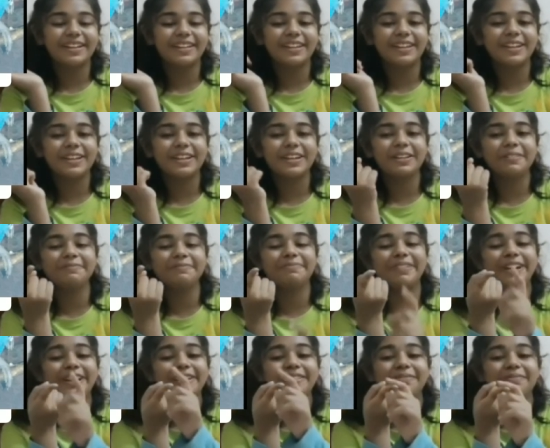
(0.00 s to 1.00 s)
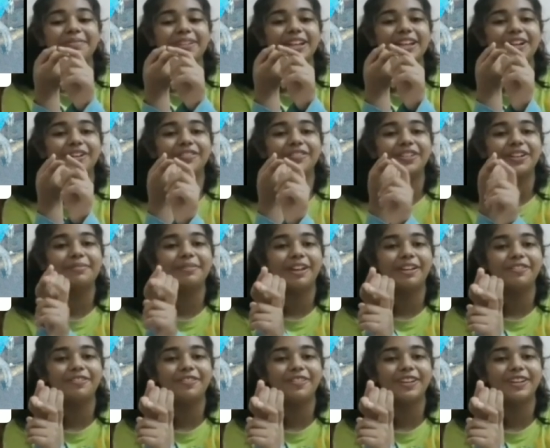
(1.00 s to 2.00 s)
he bit me over
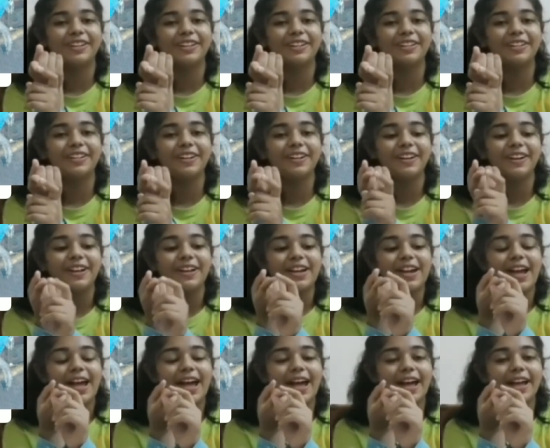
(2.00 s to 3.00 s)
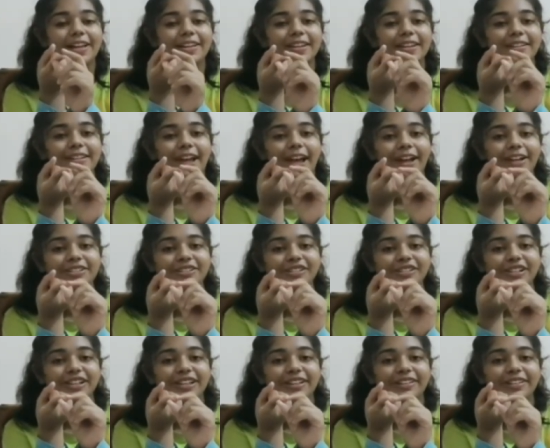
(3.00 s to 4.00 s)
my finger and it
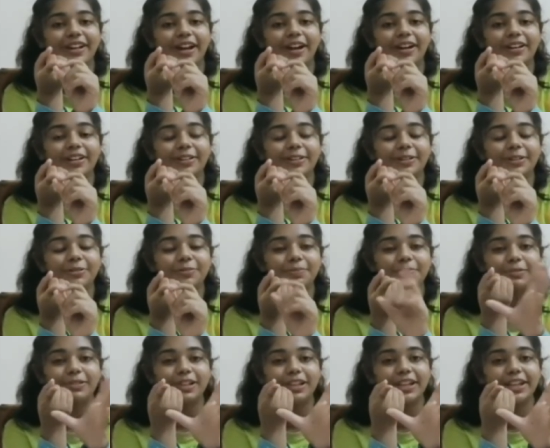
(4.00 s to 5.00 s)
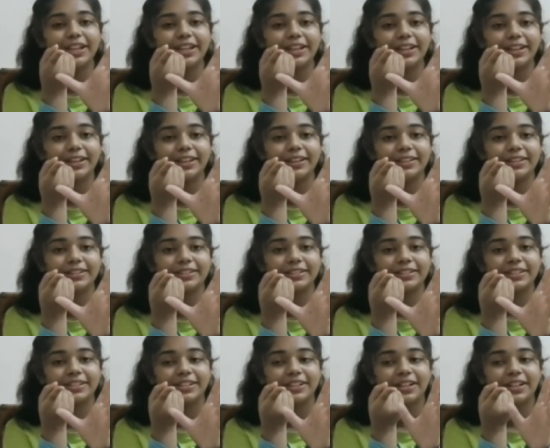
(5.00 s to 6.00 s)
actually started to bleed.
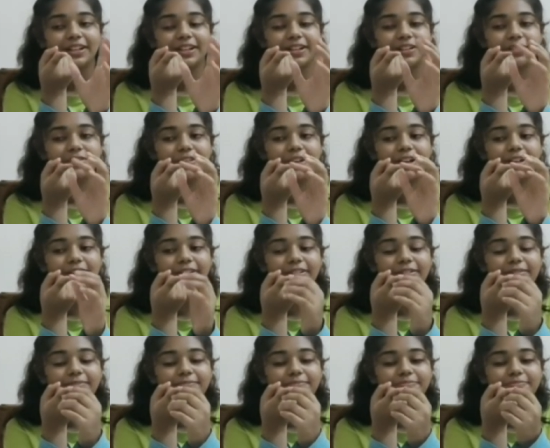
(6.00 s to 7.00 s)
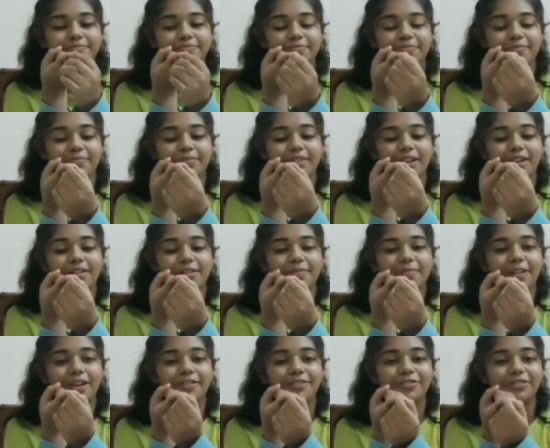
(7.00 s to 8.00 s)
Well,
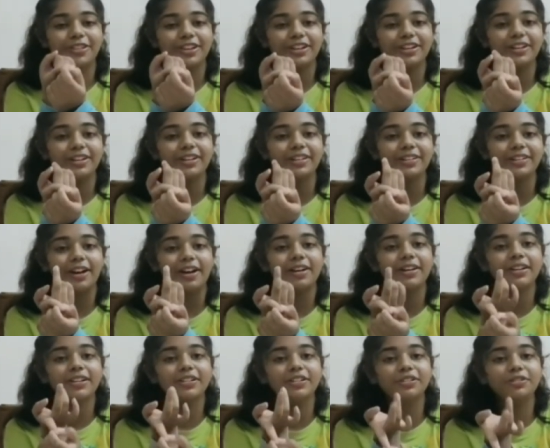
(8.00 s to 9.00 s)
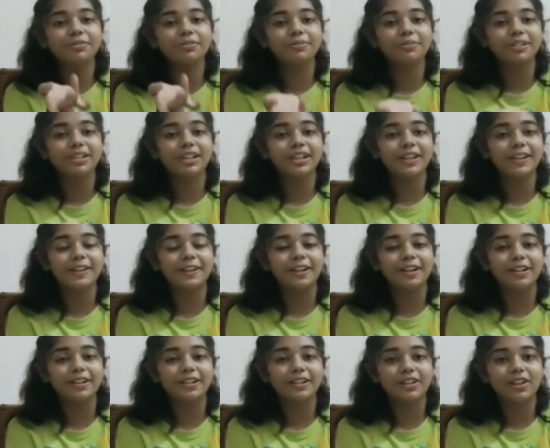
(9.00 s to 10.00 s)
my finger started to bleed
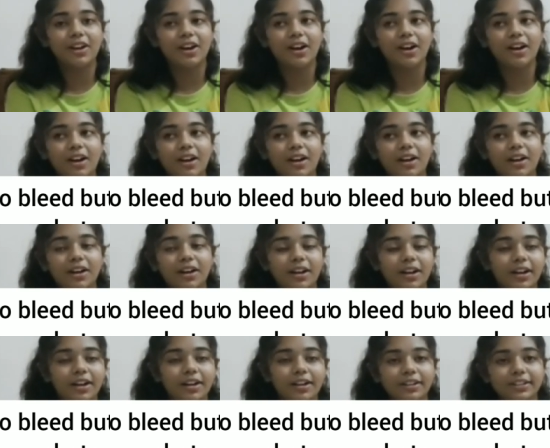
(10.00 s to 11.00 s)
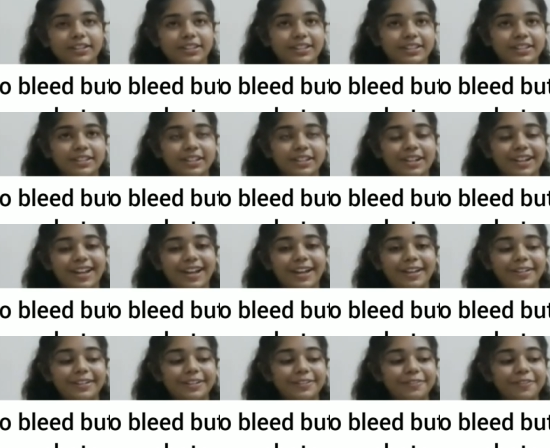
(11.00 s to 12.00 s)
a lot
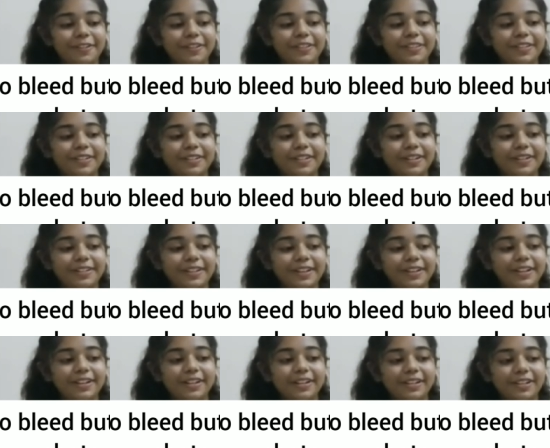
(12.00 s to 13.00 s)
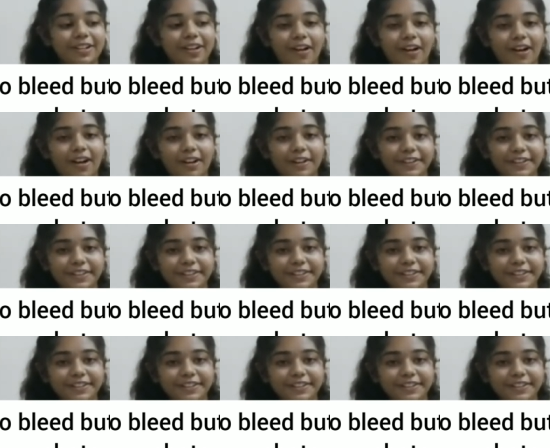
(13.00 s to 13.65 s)
and it was hurting a lot.